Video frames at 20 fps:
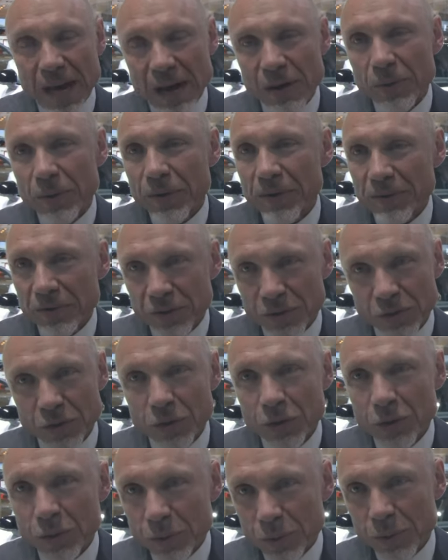hours
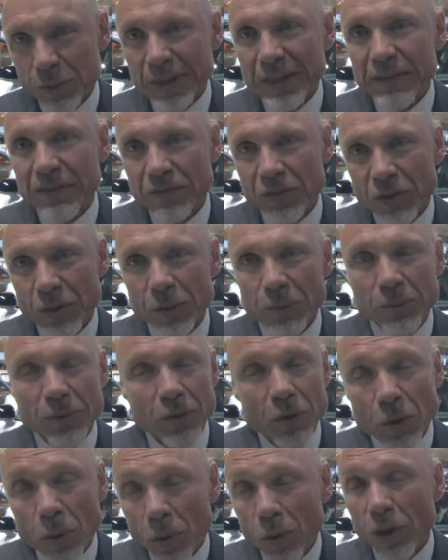to interview
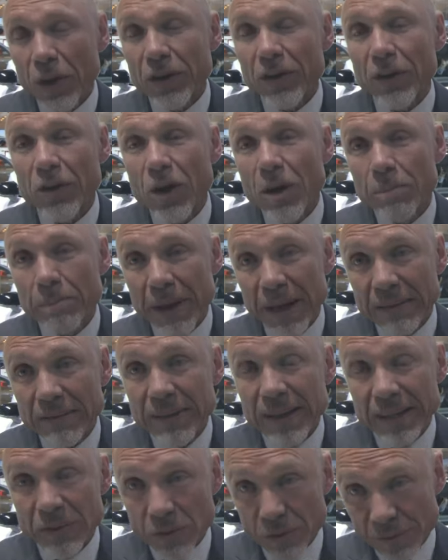all the
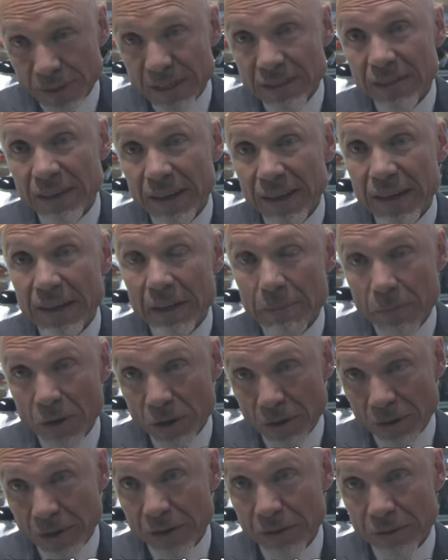compact SUVs in the
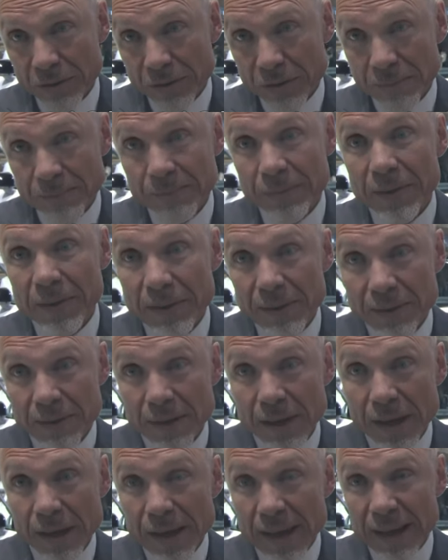market.
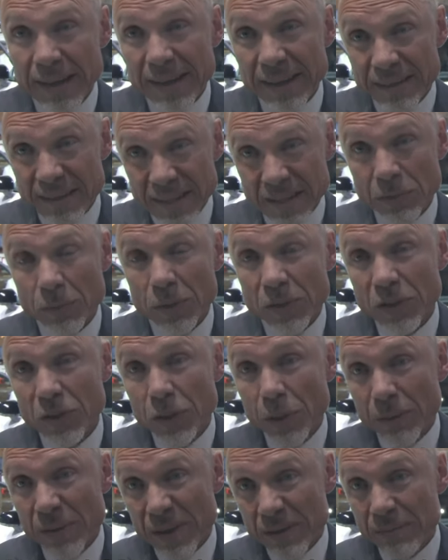And this was
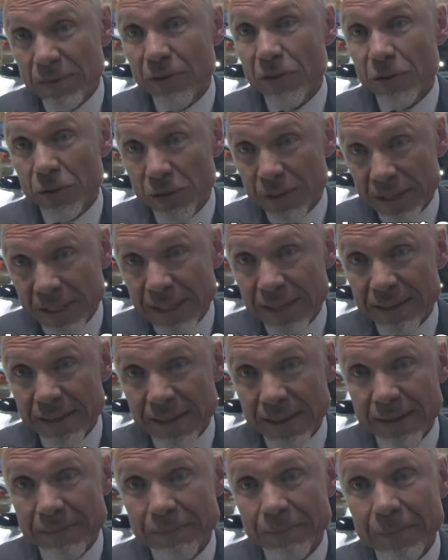2013
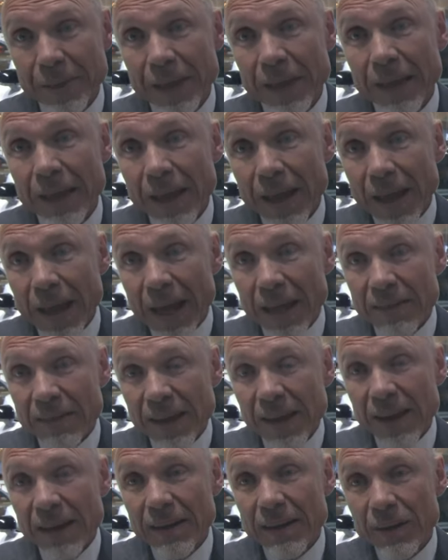then. And
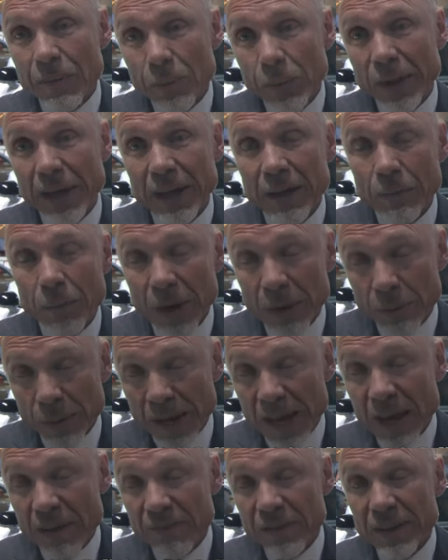then when
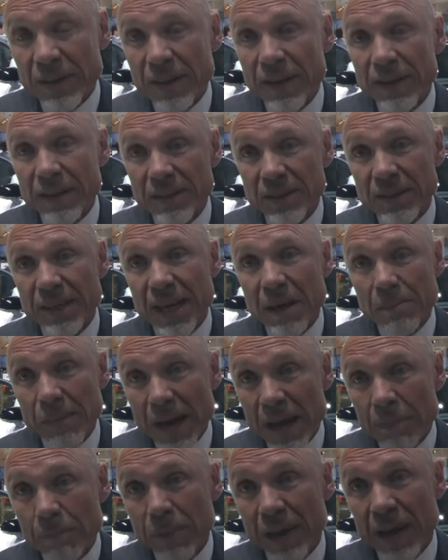we had the
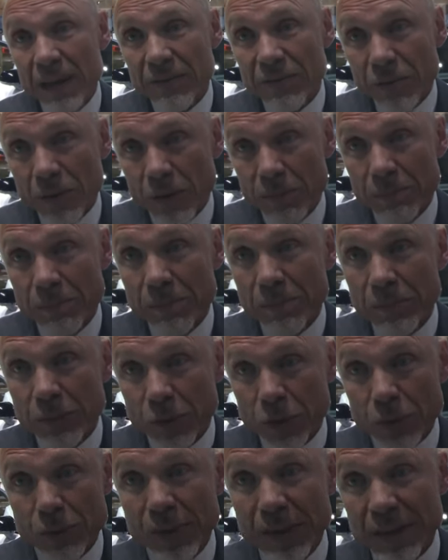CMA platform
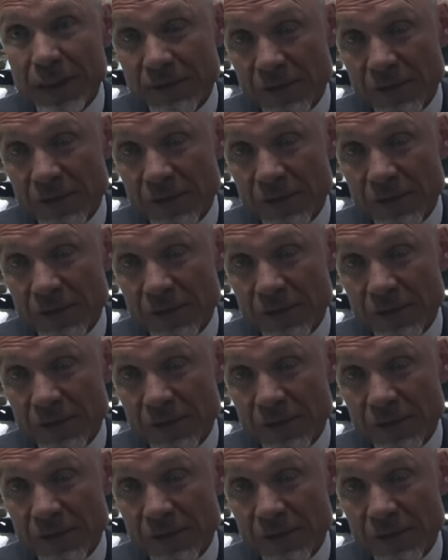during